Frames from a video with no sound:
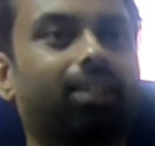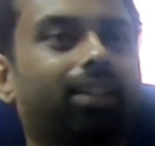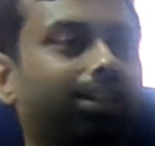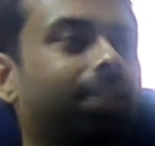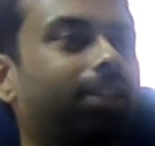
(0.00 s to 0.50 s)

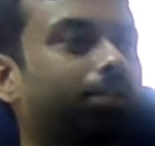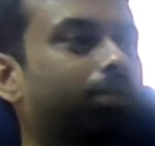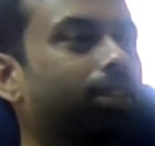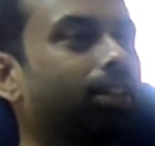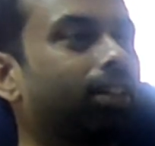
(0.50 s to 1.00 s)
next step.
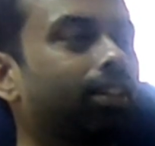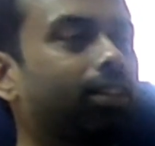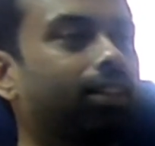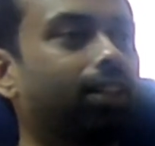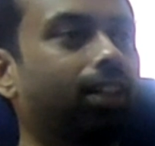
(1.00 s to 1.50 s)

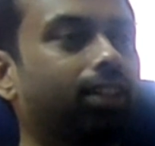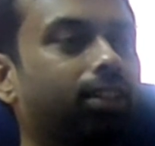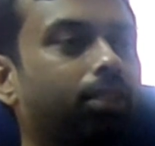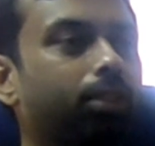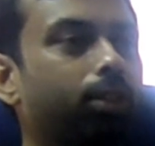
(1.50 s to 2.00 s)
Then I
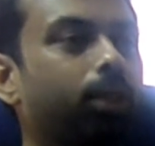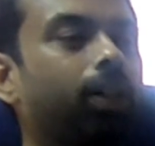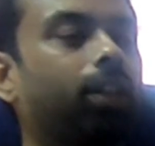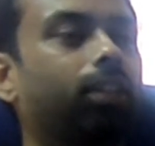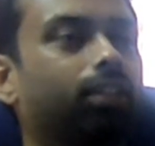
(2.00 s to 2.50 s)
stepped into
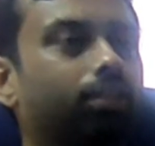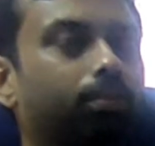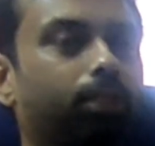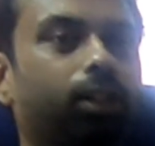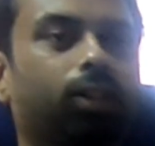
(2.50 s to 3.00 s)
another
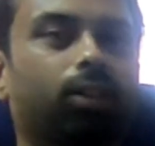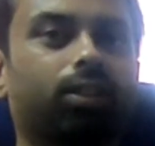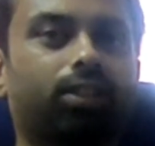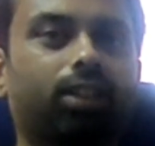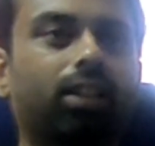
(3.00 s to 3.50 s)
company called the
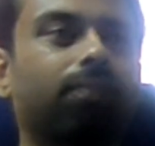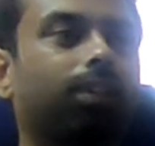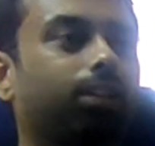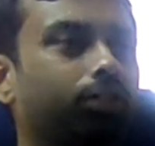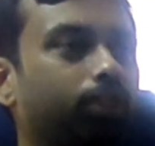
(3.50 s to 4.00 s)
Sriram
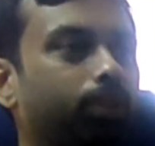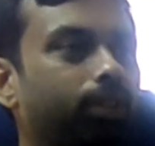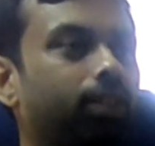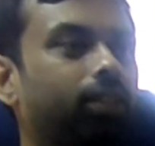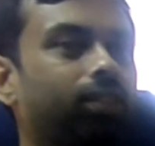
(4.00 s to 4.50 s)
Value
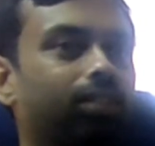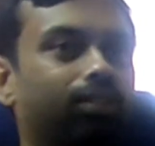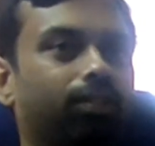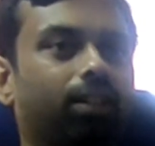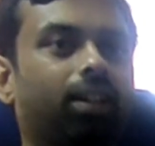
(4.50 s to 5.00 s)
Services,
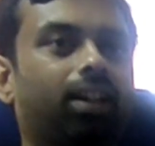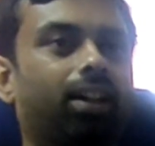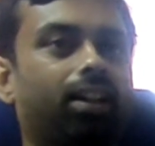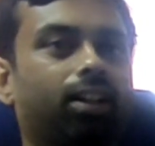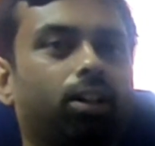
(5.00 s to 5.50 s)
where I
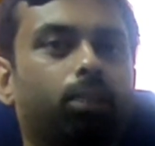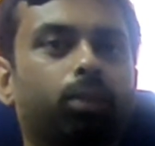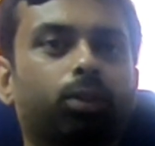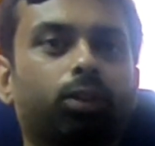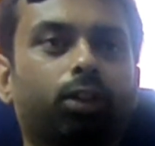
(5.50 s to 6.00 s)
had an
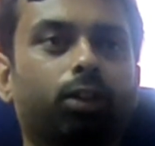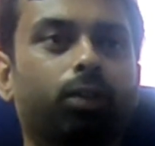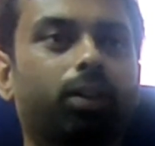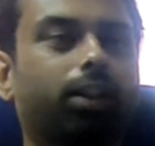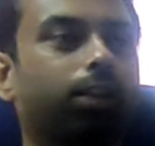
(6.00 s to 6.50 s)
opportunity
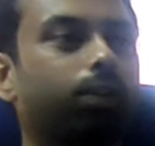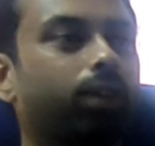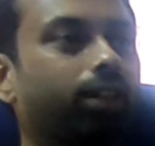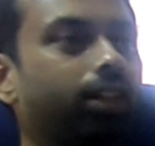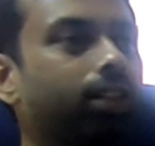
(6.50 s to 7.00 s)
to get into
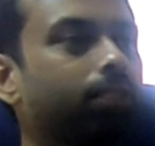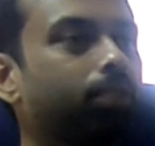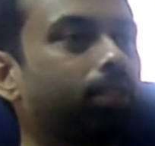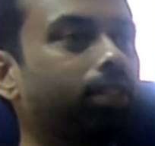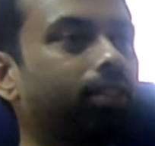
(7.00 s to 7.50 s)
IT
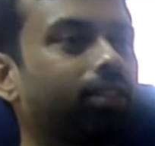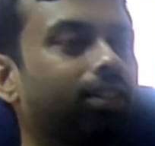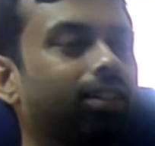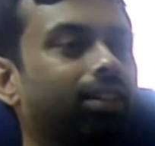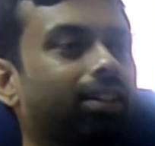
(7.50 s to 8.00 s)
companies
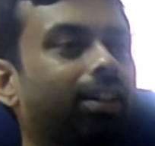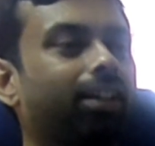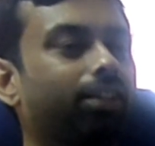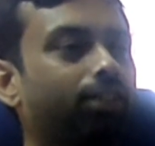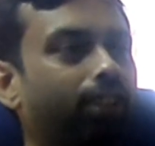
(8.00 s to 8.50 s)

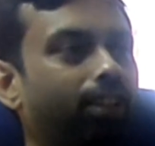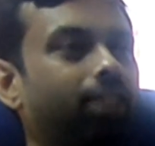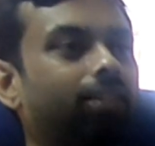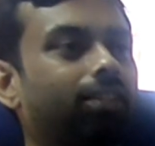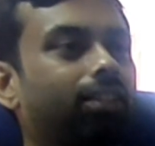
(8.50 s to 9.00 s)
and
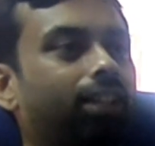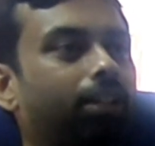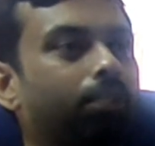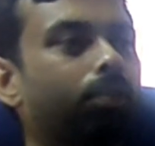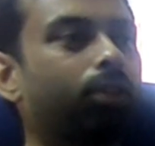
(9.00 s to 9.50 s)
train the
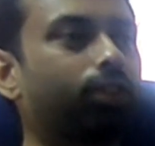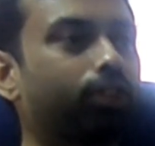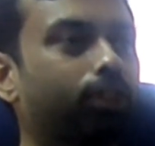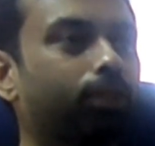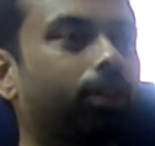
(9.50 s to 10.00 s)

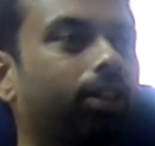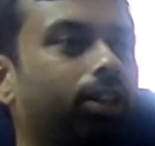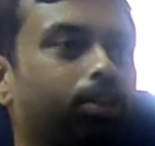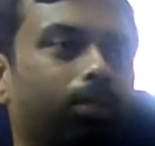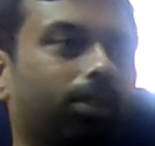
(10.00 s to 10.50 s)
employees on
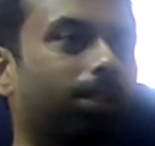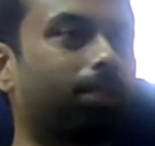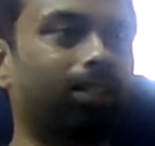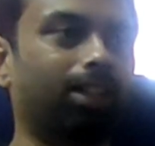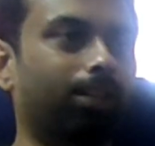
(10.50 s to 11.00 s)
various
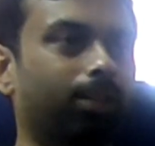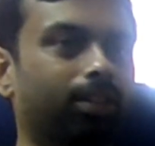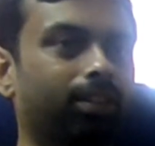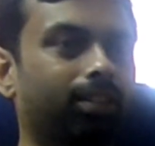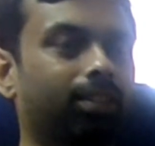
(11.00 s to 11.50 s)
programming languages.